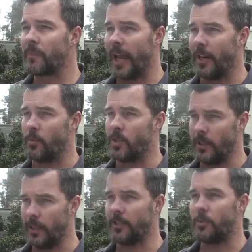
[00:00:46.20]
and it was
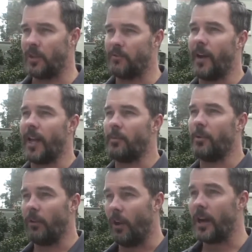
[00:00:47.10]
lit with
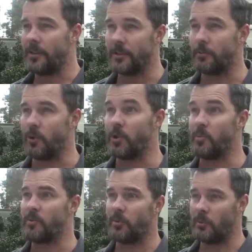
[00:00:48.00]
available light in the
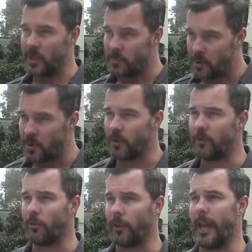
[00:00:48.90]
rooms from these
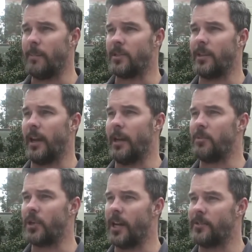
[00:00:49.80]
beautiful lamps and
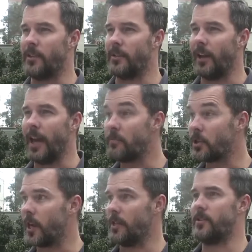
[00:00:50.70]
lampshades, and the
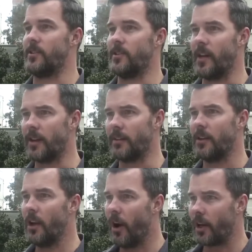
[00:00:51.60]
lampshades just started,
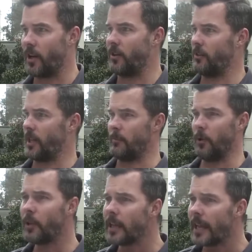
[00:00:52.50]
I kind of kept
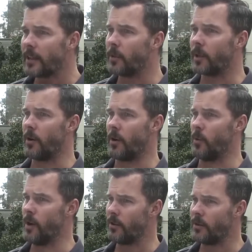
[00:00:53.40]
looking at them and going,
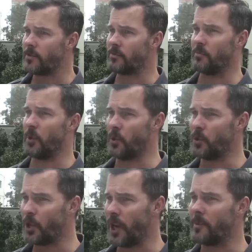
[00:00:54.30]
wow, those are cool
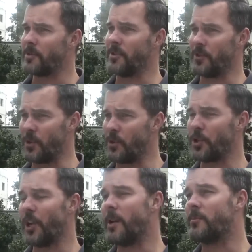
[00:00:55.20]
shapes, those are cool
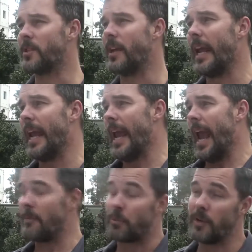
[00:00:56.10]
shapes.
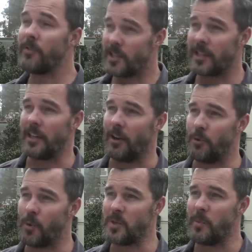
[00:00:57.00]
And previously I've
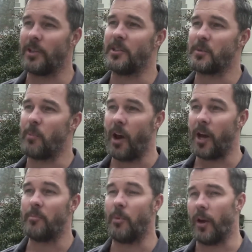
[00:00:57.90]
always been
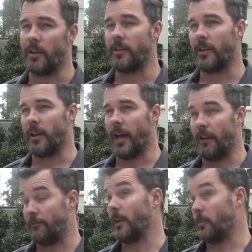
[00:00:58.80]
inspired by
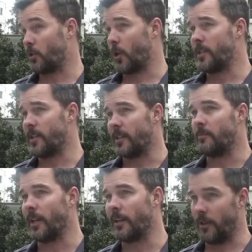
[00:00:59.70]
the Philip Tracy, the
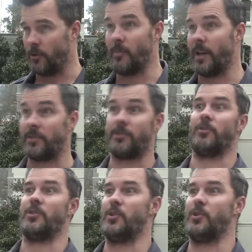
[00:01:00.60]
milliner, who makes sort of